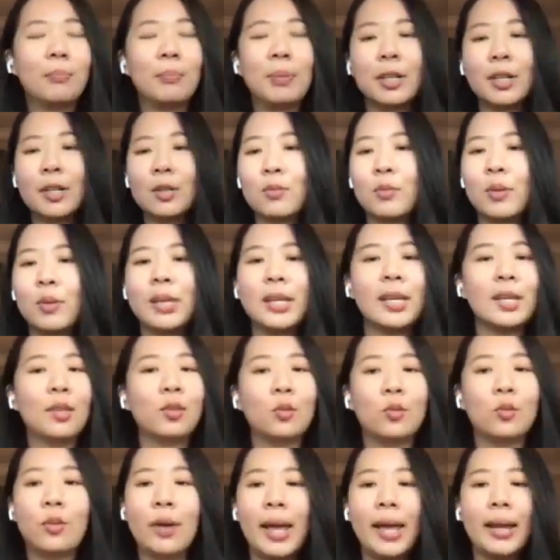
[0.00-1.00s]
because we need
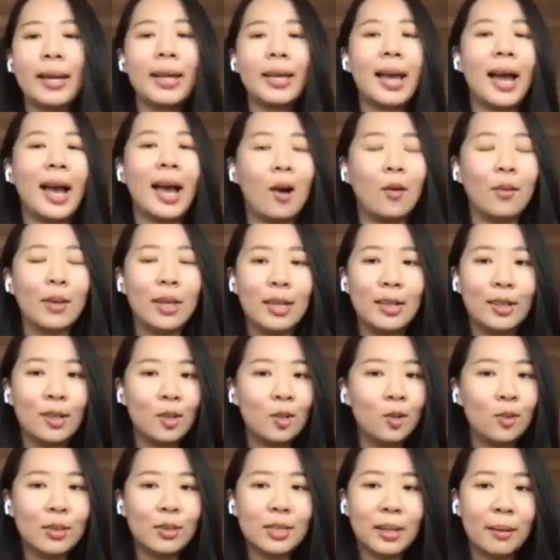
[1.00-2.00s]
to anyhow
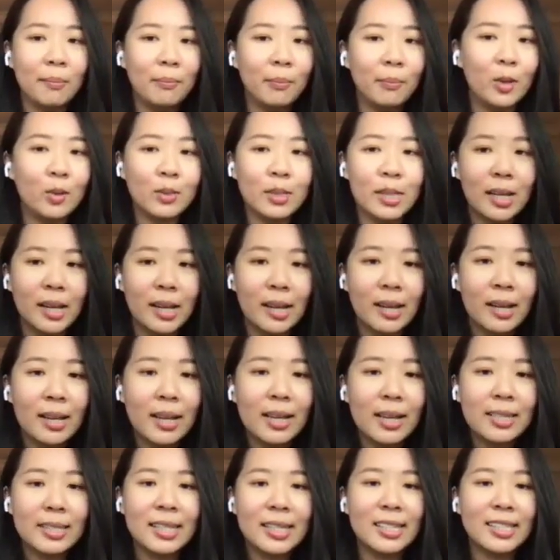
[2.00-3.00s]
include some music
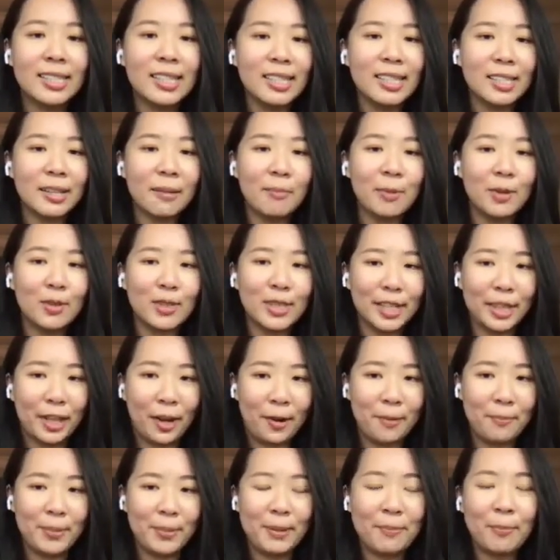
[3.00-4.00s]
since it's a music
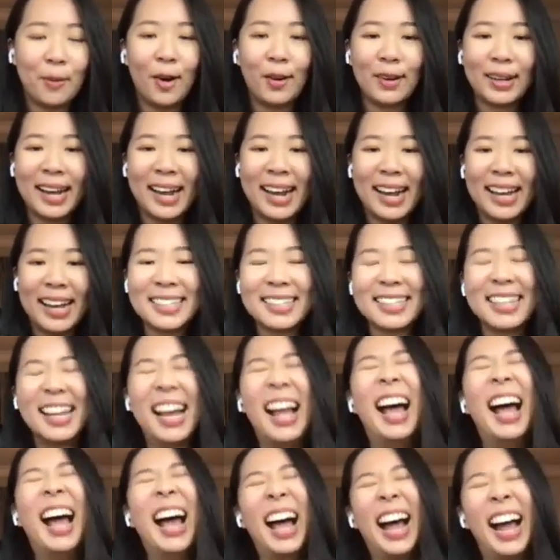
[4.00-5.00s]
therapy podcast.
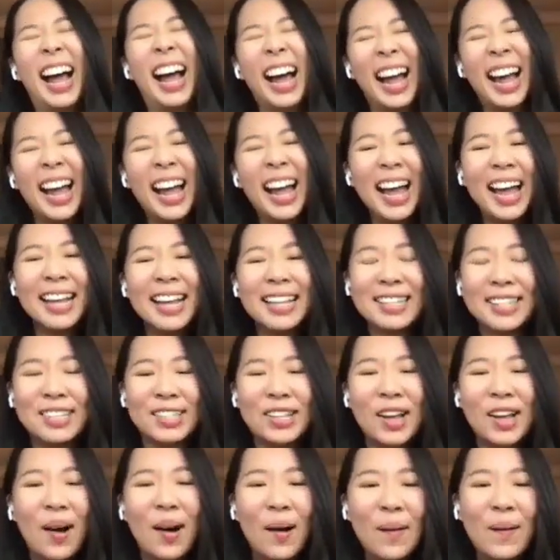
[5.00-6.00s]

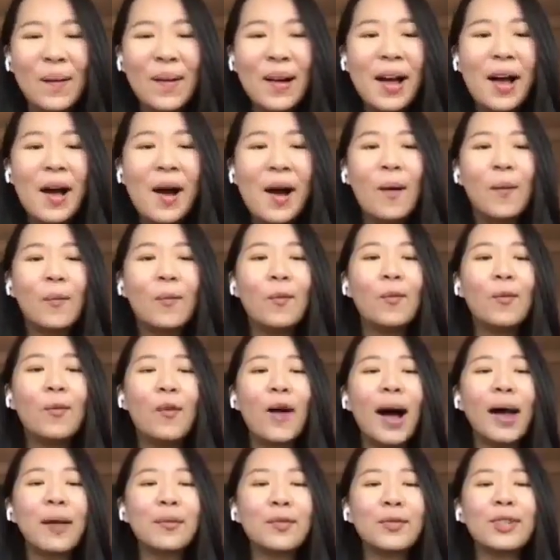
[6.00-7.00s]
So,
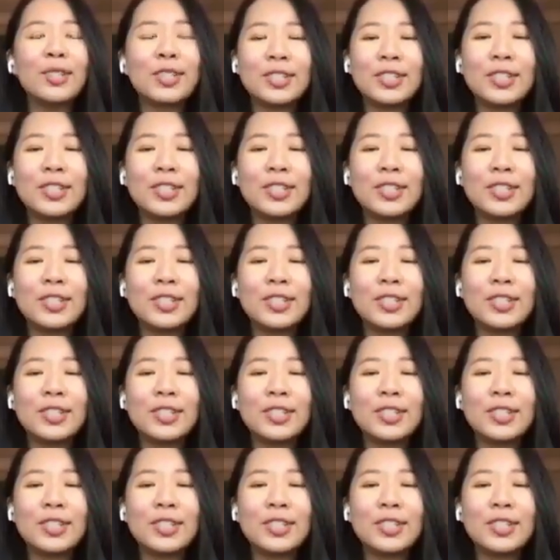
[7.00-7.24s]
what would